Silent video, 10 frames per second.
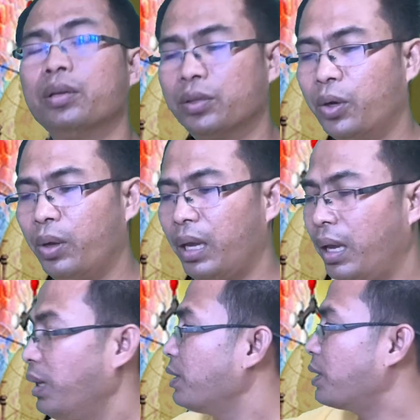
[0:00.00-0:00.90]
So
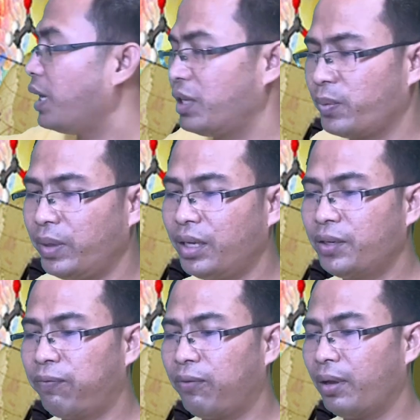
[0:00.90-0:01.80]
in this stage, we need
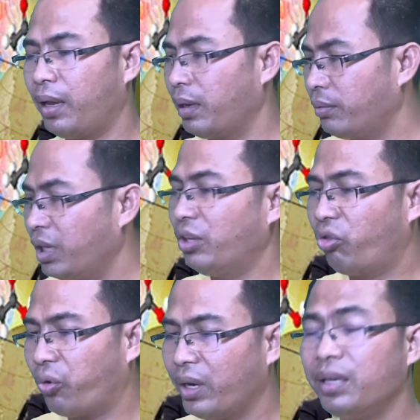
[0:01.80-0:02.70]
to, these
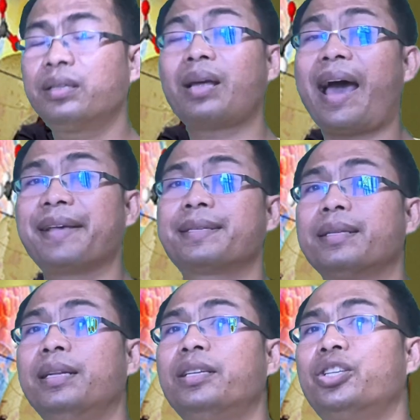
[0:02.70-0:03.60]
3
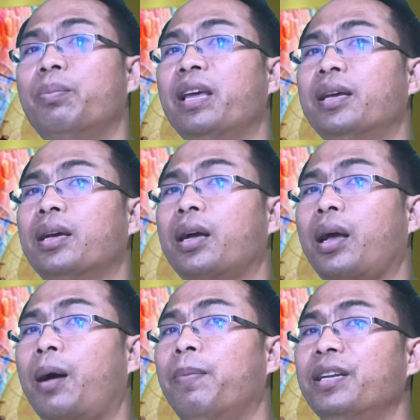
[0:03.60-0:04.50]
tasks need to be
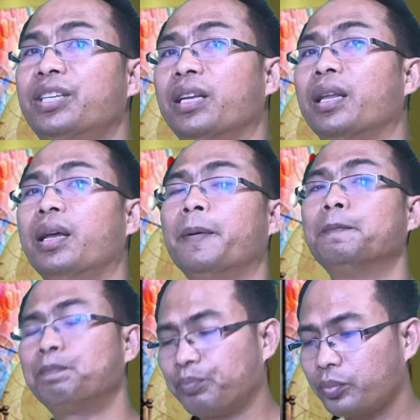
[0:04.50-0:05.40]
completed
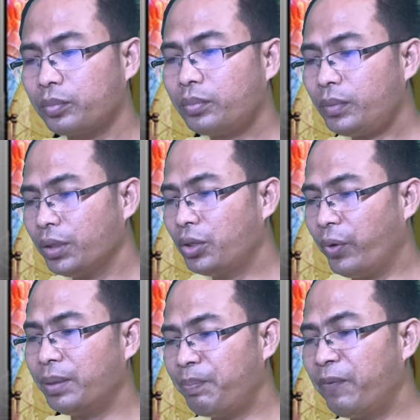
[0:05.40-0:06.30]

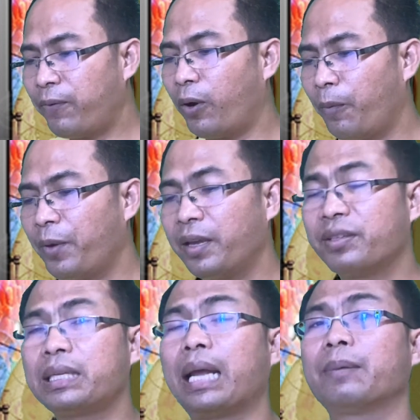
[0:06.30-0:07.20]
before we
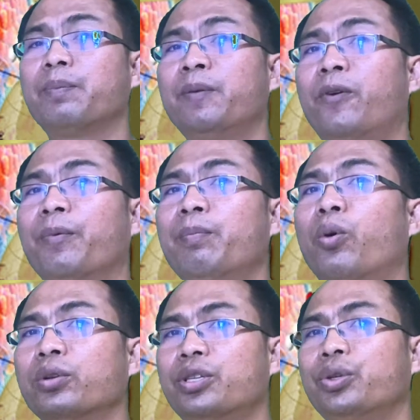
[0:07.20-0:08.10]

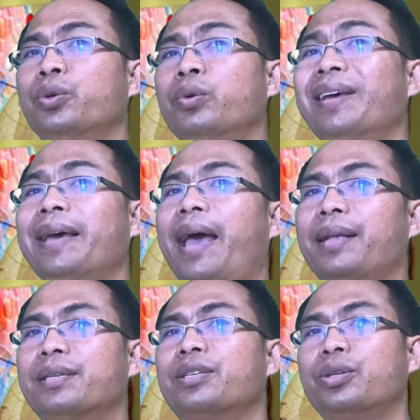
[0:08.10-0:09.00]
move to
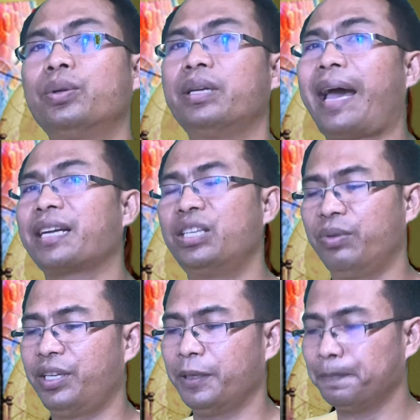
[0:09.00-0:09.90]
execute the
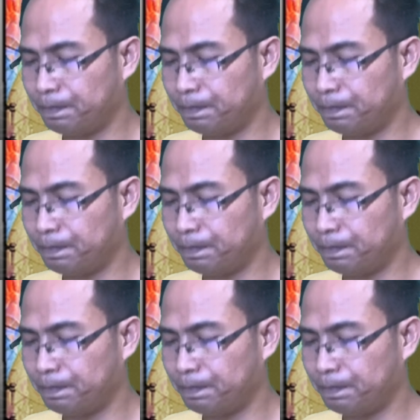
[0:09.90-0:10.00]
activity.